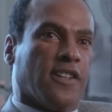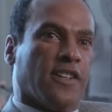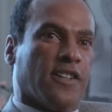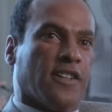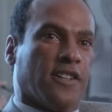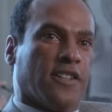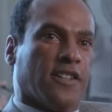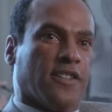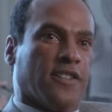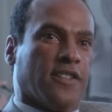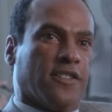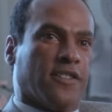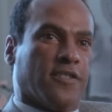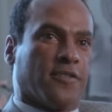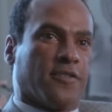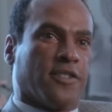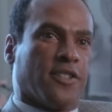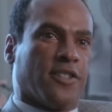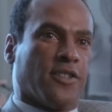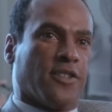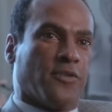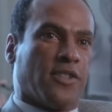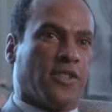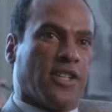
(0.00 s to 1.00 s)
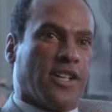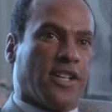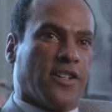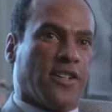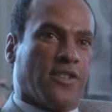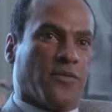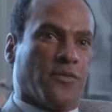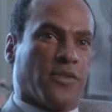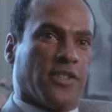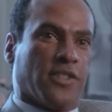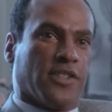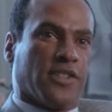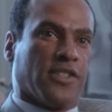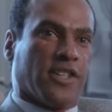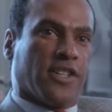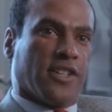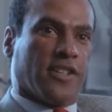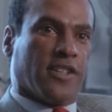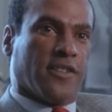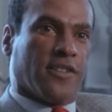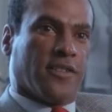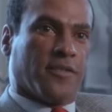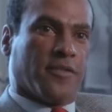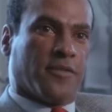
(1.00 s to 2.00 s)
go down with
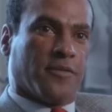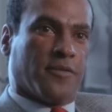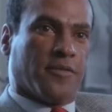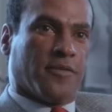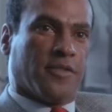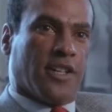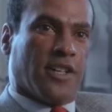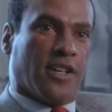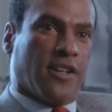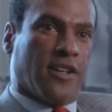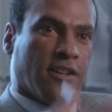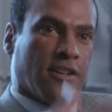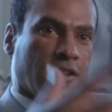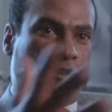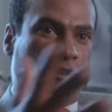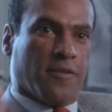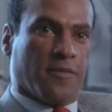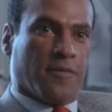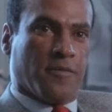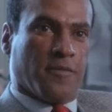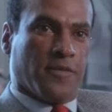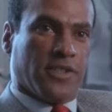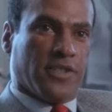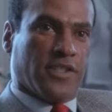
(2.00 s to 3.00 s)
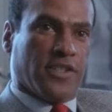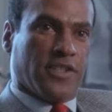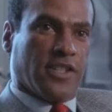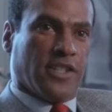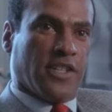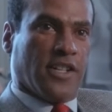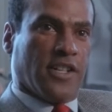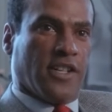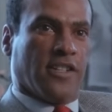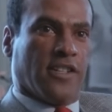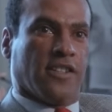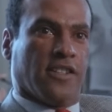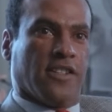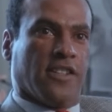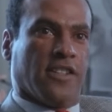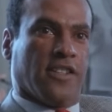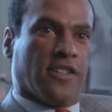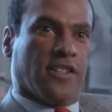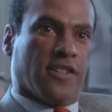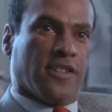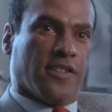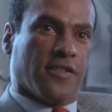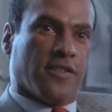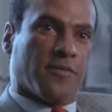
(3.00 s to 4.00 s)
our arms and
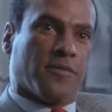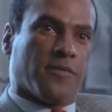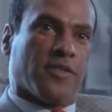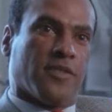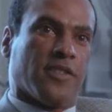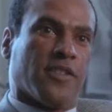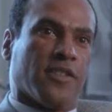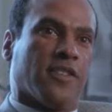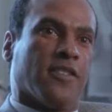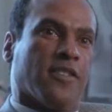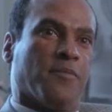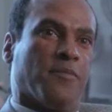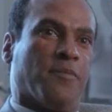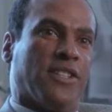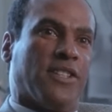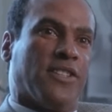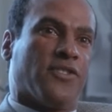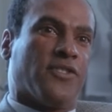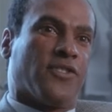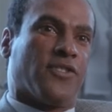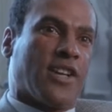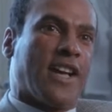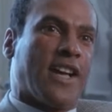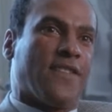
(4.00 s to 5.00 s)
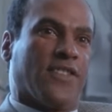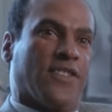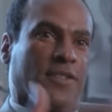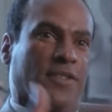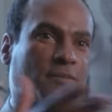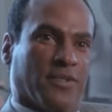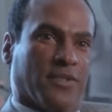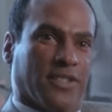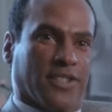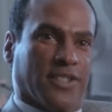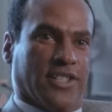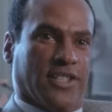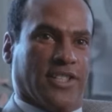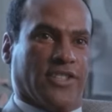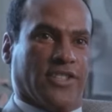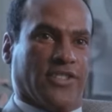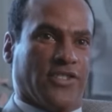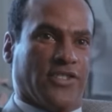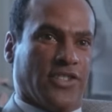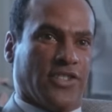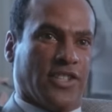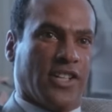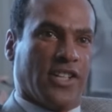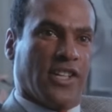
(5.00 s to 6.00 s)
be traffic
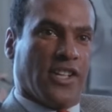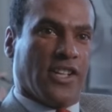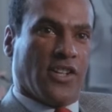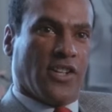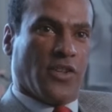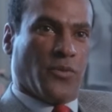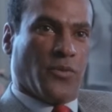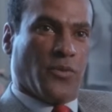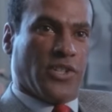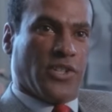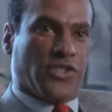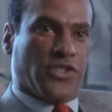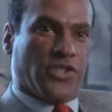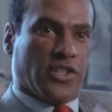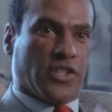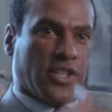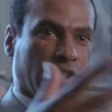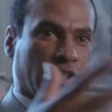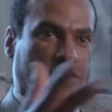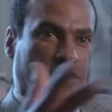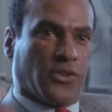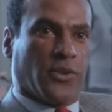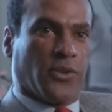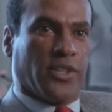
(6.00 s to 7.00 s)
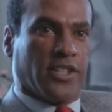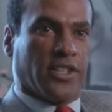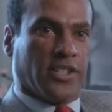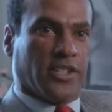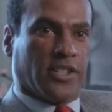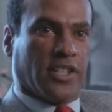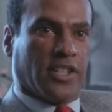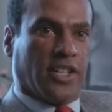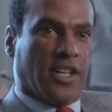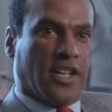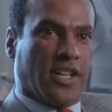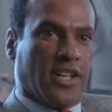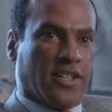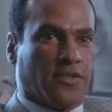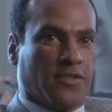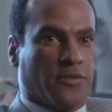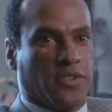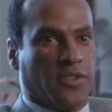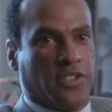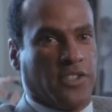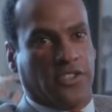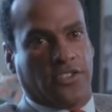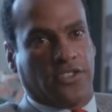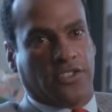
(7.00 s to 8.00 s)
police. At 3
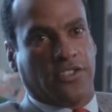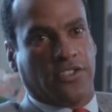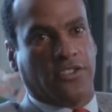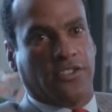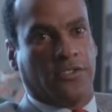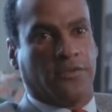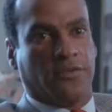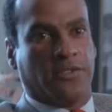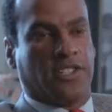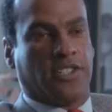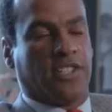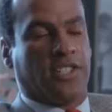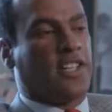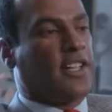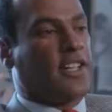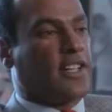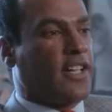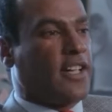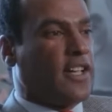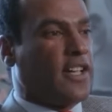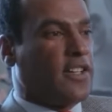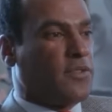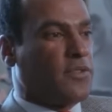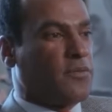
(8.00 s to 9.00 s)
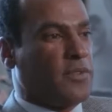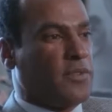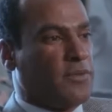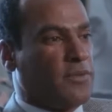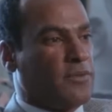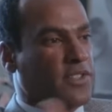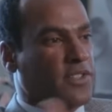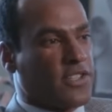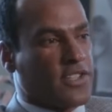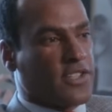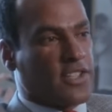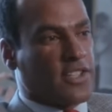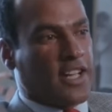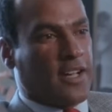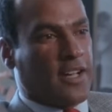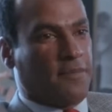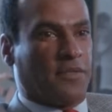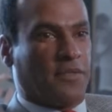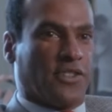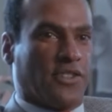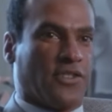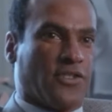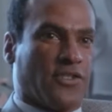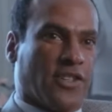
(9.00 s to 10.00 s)
o'clock, when the school was let out, we would
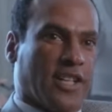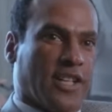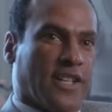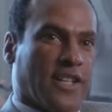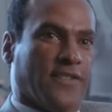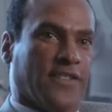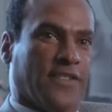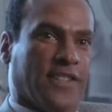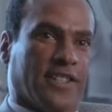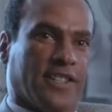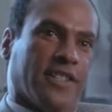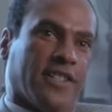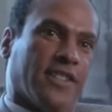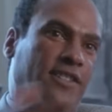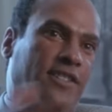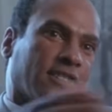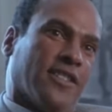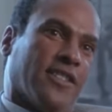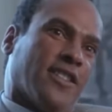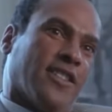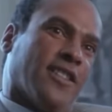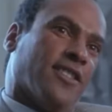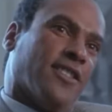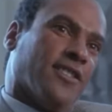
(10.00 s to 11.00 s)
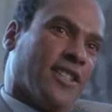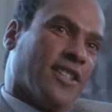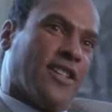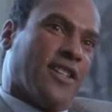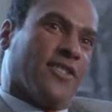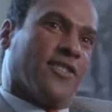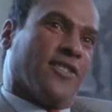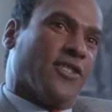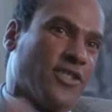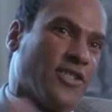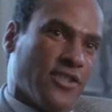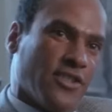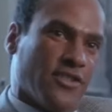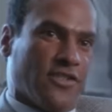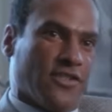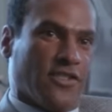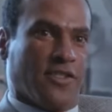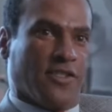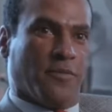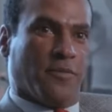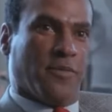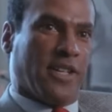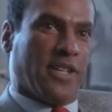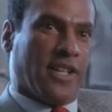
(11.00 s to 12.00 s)
stop the traffic and allow the
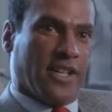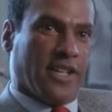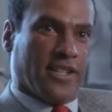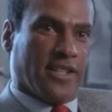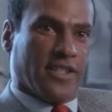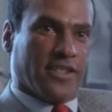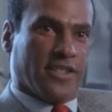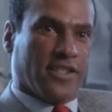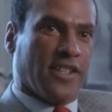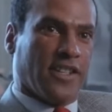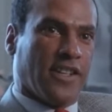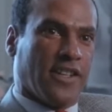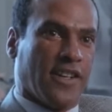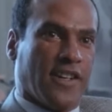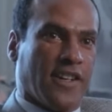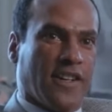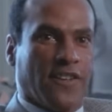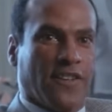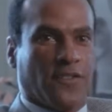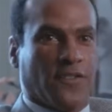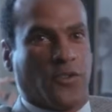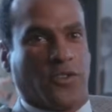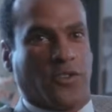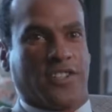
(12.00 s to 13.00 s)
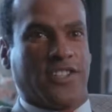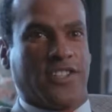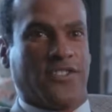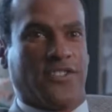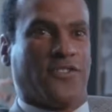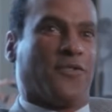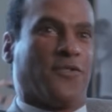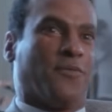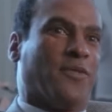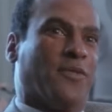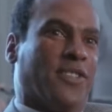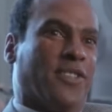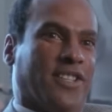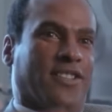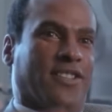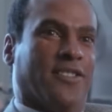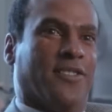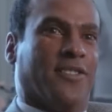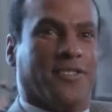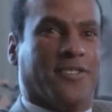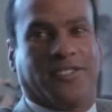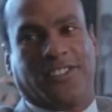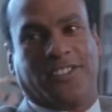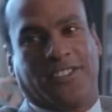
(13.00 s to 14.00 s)
children to pass. Of course, this was bringing
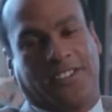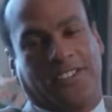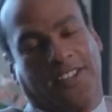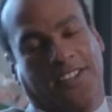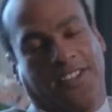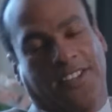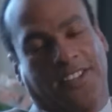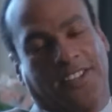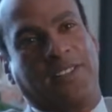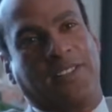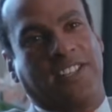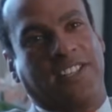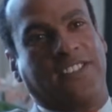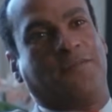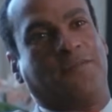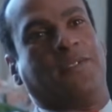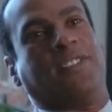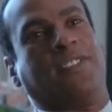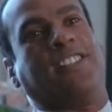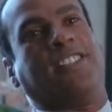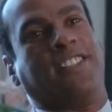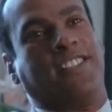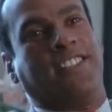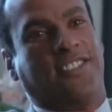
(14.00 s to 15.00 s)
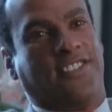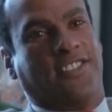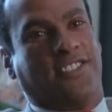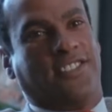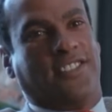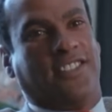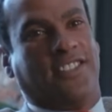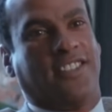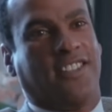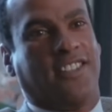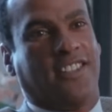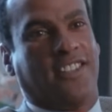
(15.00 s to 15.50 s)
an army of police